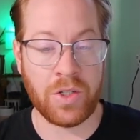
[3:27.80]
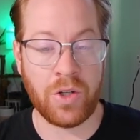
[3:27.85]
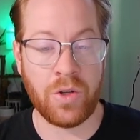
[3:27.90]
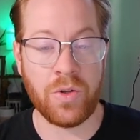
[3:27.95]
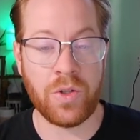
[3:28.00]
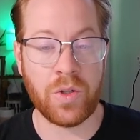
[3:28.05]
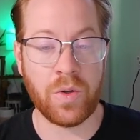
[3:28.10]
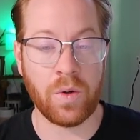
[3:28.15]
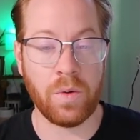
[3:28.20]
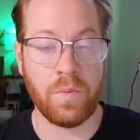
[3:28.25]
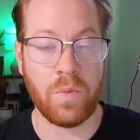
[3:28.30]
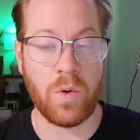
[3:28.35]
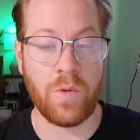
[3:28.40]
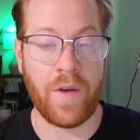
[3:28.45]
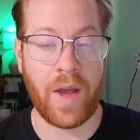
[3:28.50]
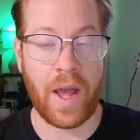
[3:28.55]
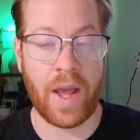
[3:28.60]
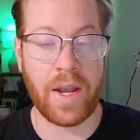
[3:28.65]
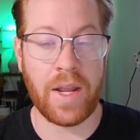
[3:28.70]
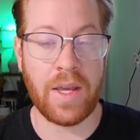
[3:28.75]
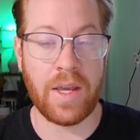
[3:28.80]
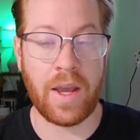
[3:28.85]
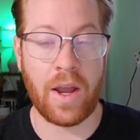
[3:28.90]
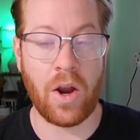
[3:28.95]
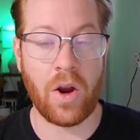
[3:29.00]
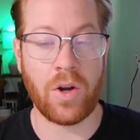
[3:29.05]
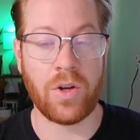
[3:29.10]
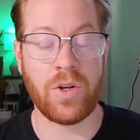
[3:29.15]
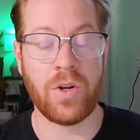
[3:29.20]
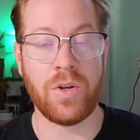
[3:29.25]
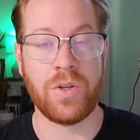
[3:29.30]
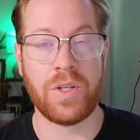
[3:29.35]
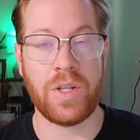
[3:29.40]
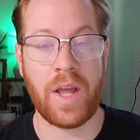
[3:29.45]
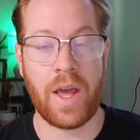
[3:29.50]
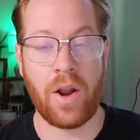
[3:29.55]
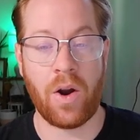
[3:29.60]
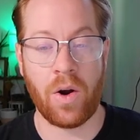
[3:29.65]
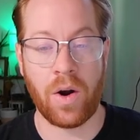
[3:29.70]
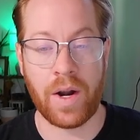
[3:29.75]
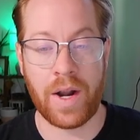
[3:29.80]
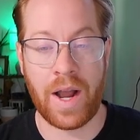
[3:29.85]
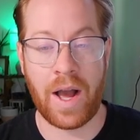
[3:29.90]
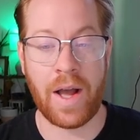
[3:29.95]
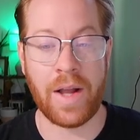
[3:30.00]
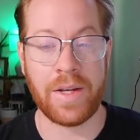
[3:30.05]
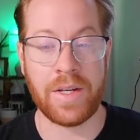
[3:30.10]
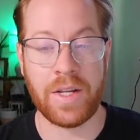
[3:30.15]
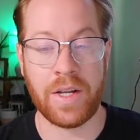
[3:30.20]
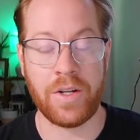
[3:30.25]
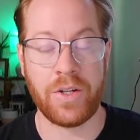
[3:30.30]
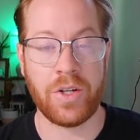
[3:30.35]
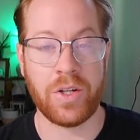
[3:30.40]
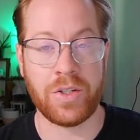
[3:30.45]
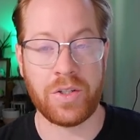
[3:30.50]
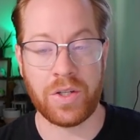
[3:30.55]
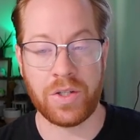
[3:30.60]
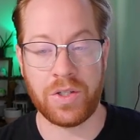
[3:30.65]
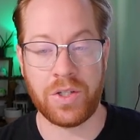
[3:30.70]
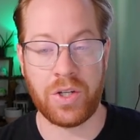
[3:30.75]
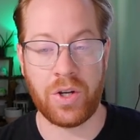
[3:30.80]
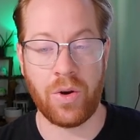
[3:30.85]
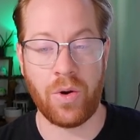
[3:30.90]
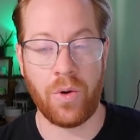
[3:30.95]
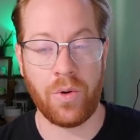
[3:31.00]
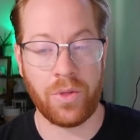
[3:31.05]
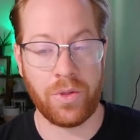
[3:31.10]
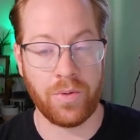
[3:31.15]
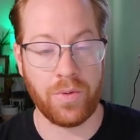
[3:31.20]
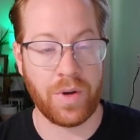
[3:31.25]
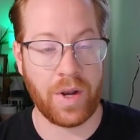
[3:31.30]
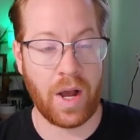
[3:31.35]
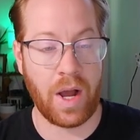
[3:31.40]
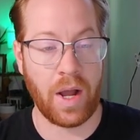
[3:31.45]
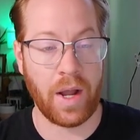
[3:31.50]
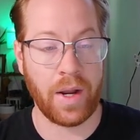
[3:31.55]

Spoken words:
is used to remove any characters that are not digits 0 through